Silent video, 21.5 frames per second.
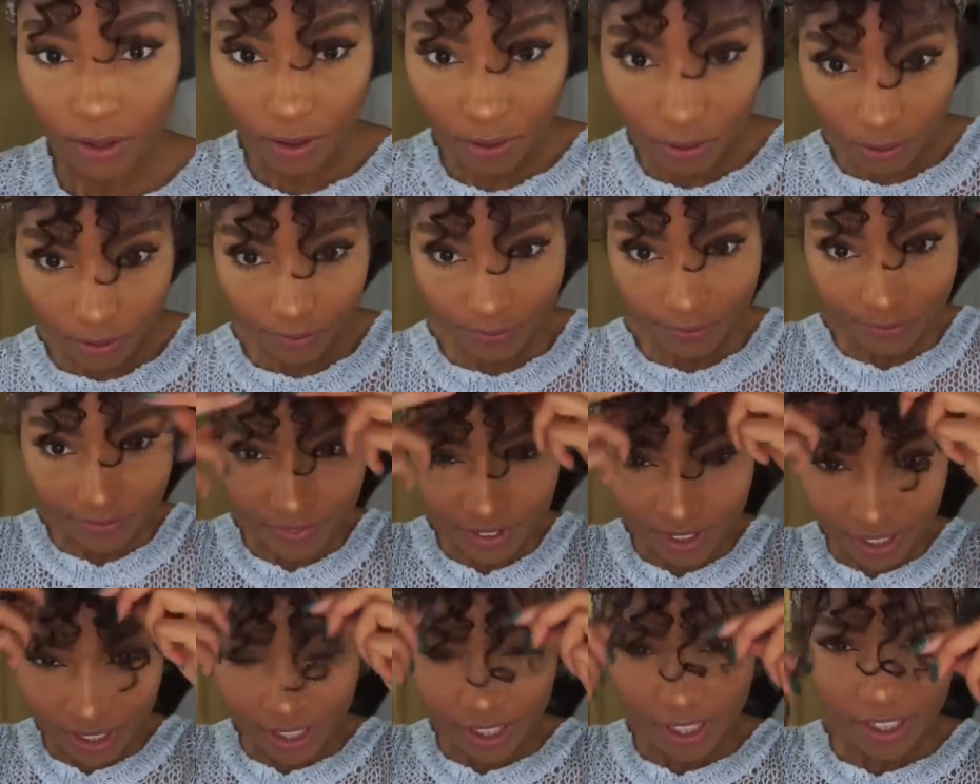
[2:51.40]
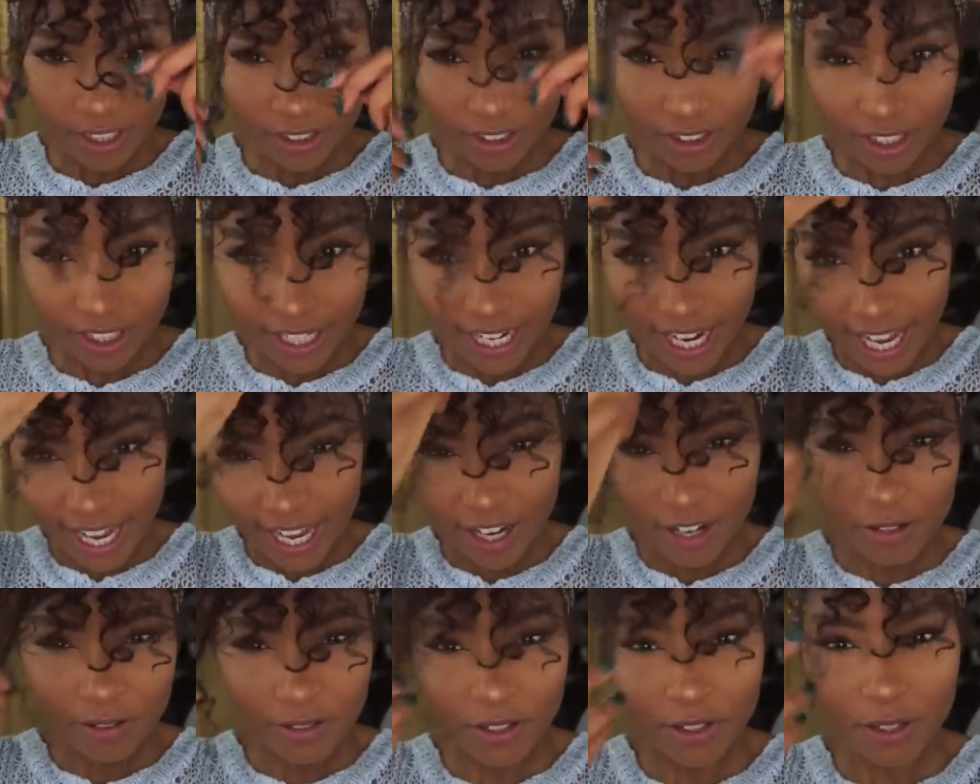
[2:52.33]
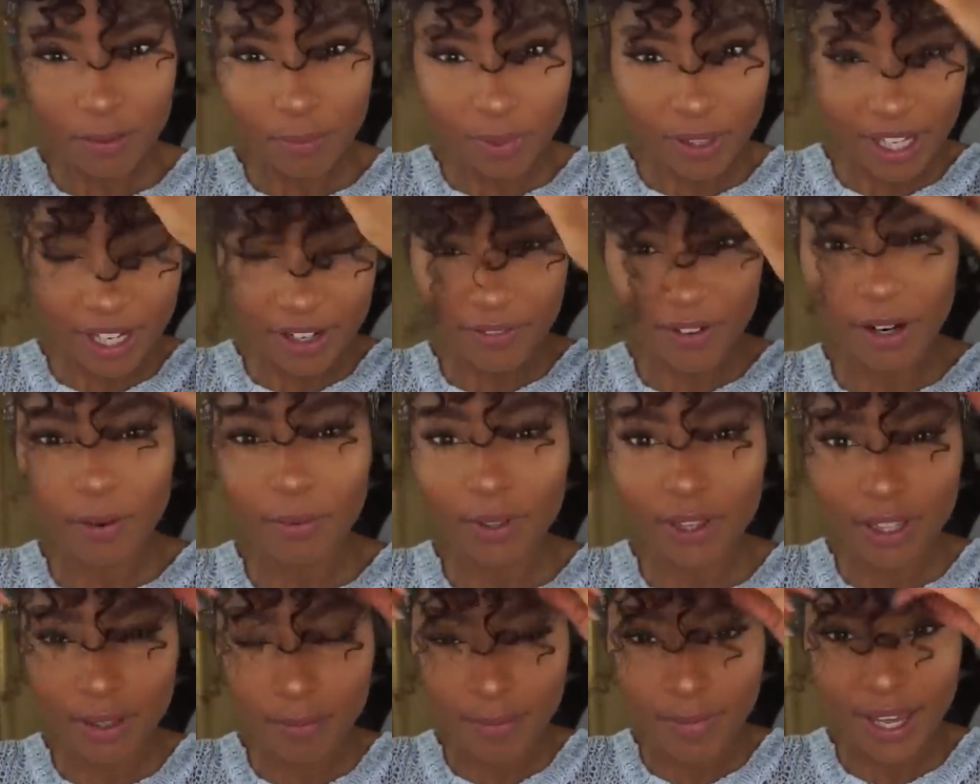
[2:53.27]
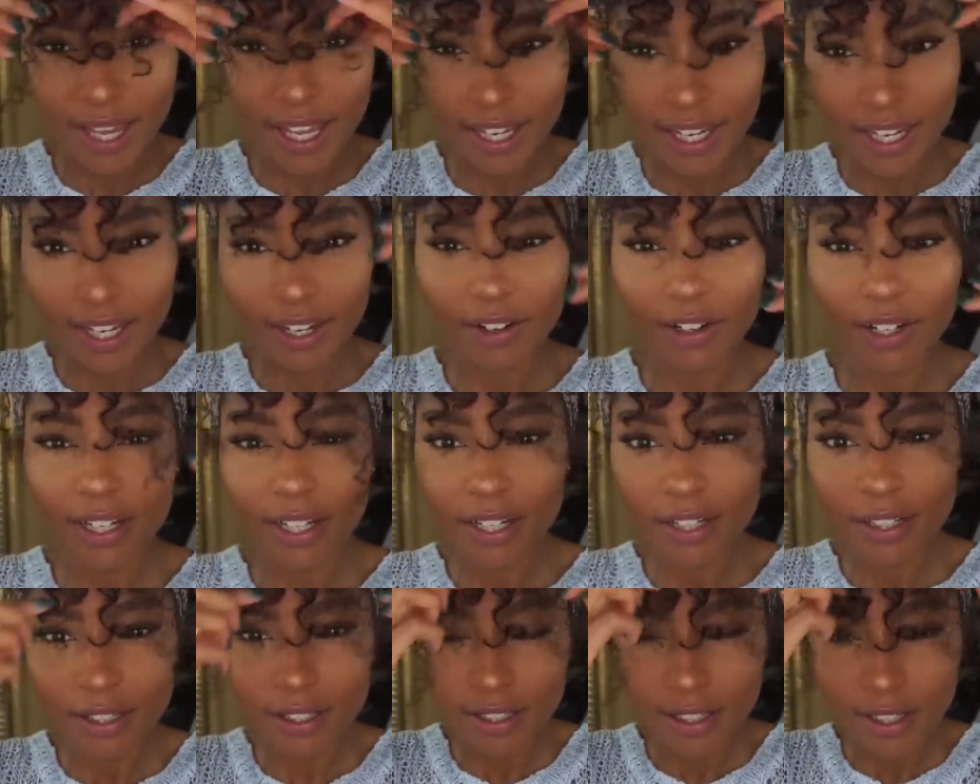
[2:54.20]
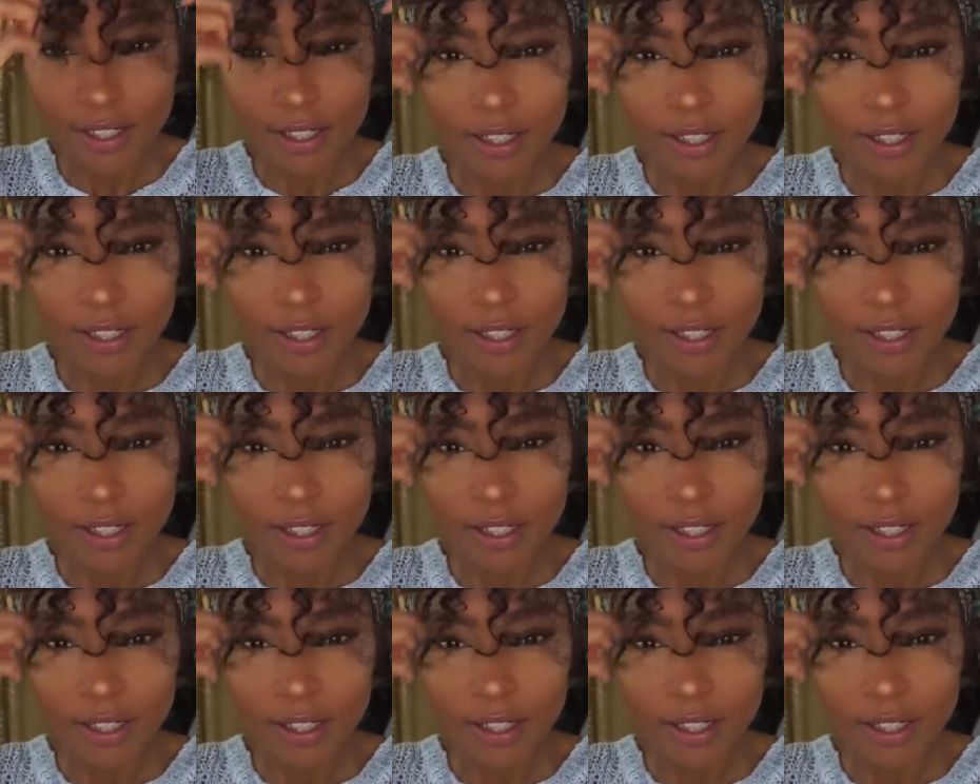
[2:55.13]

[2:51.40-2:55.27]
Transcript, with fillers: Cool. So now you can play around with the bang area.